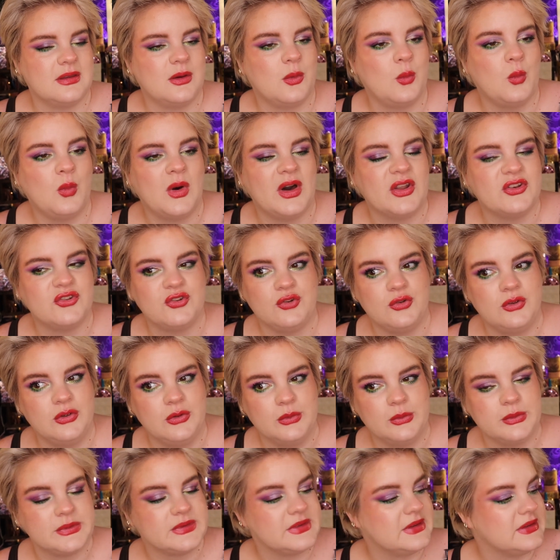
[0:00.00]
1-2
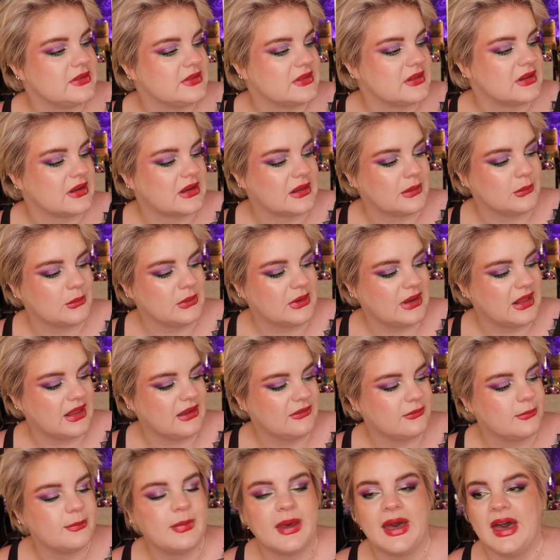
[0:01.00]
uses and I will
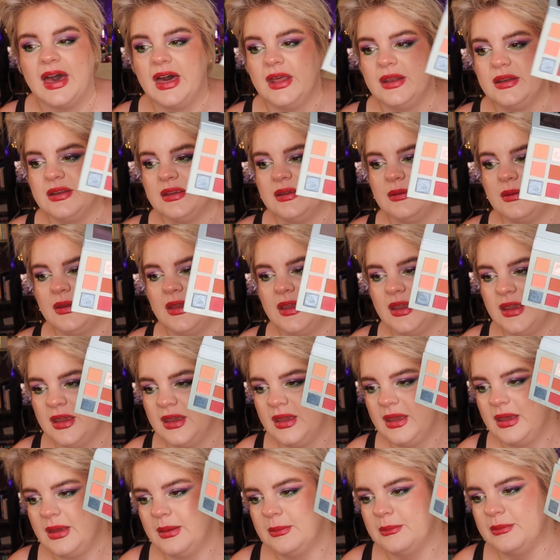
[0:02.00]
have pan.
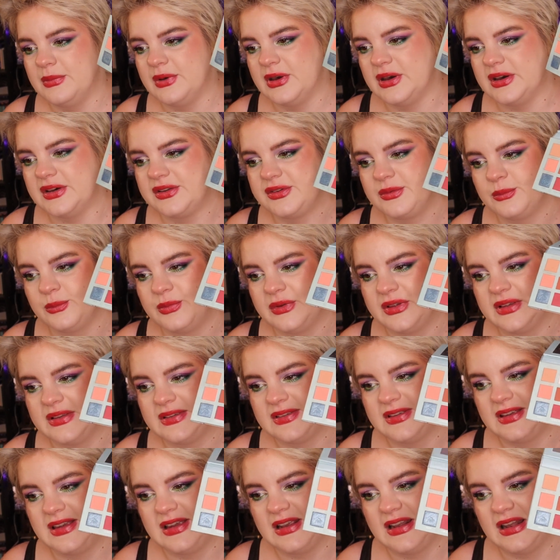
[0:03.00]
But we
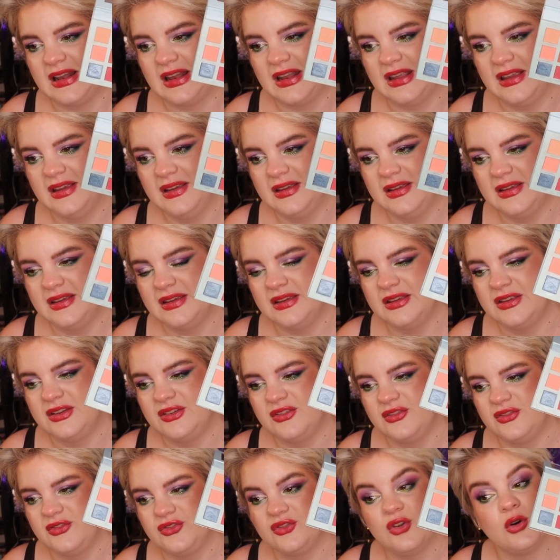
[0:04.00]
still
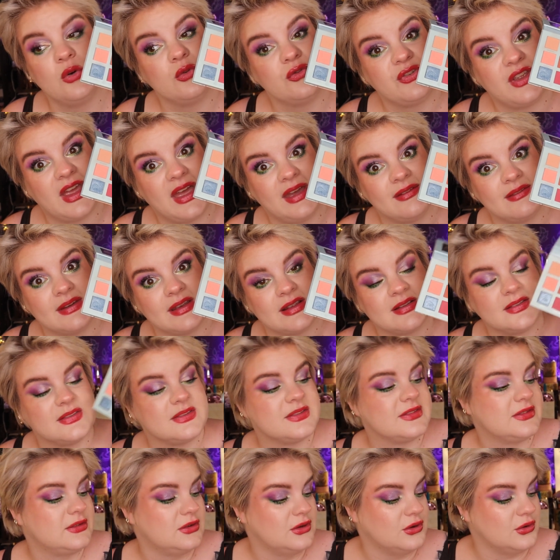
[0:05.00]
don't have it.
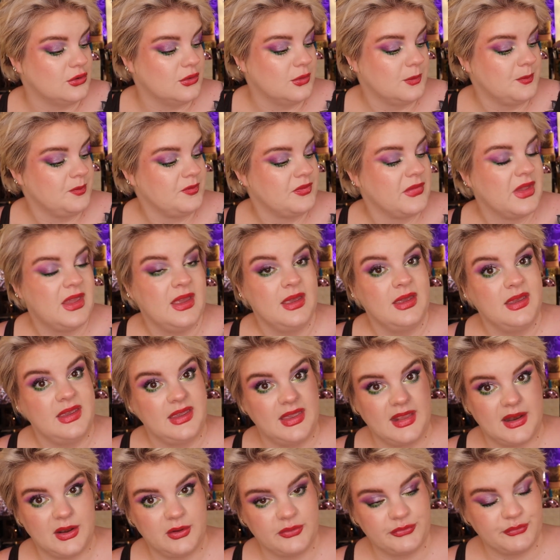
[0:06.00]
So
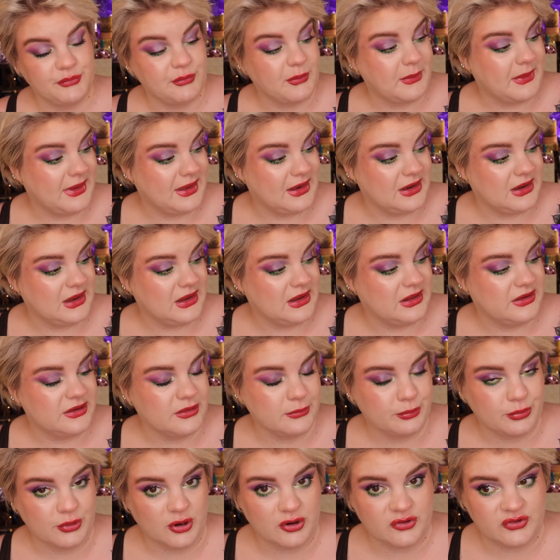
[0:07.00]
it is remaining in
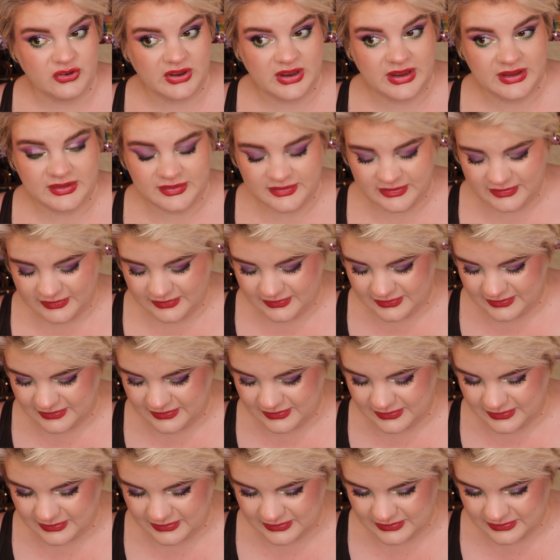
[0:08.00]
the project.
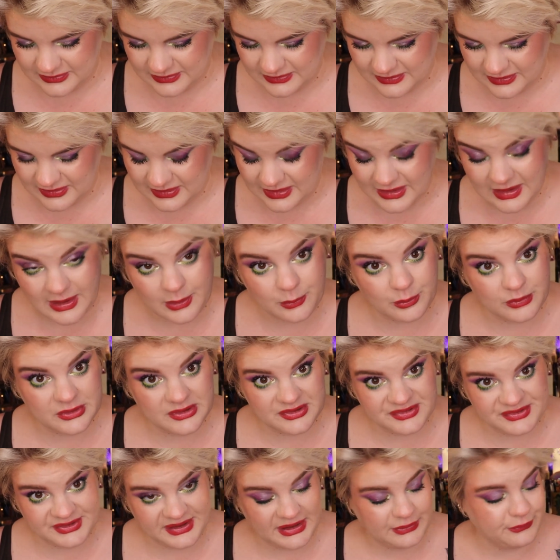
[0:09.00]
It
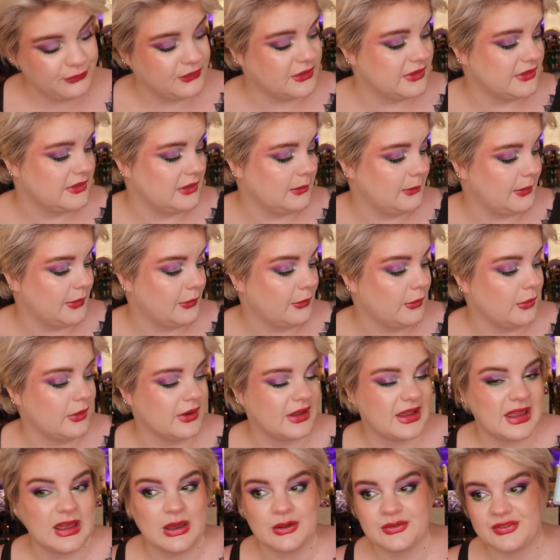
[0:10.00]
will definitely be
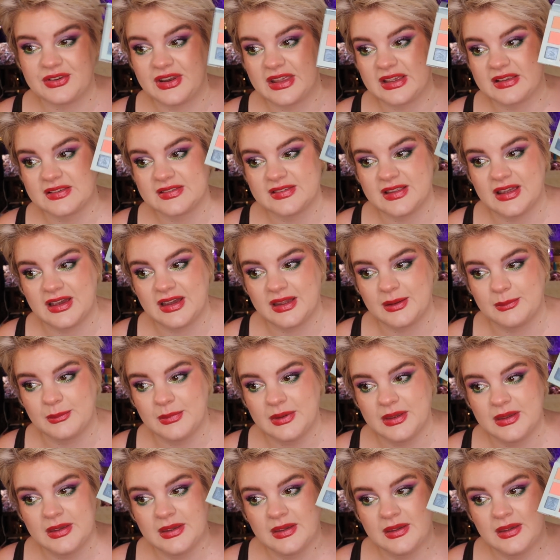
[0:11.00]
rolling out next
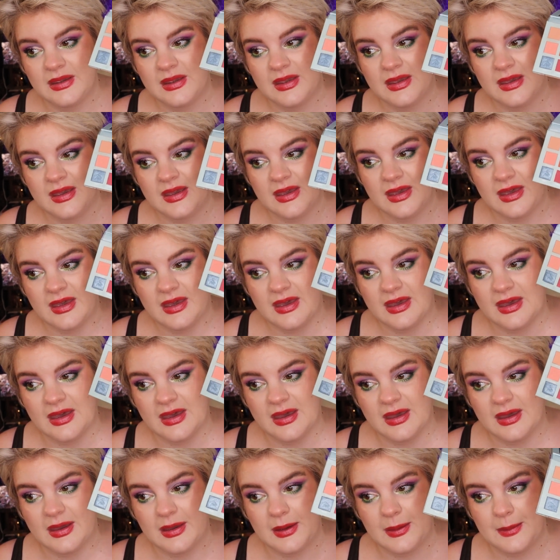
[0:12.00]
time.
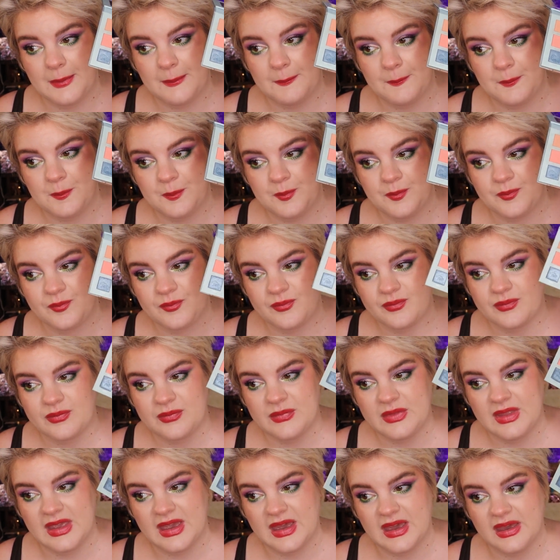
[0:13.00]

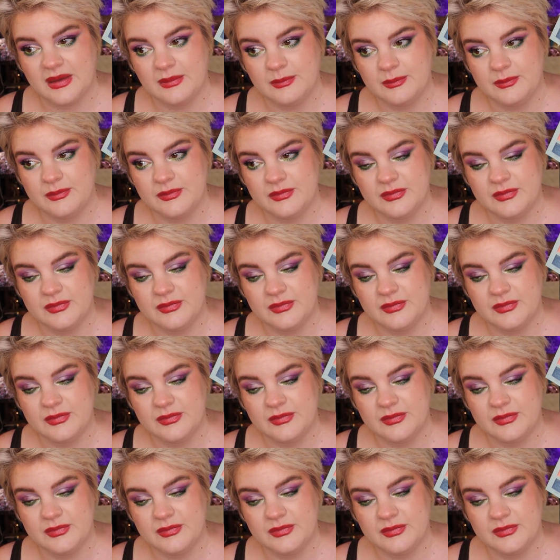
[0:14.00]
Yeah,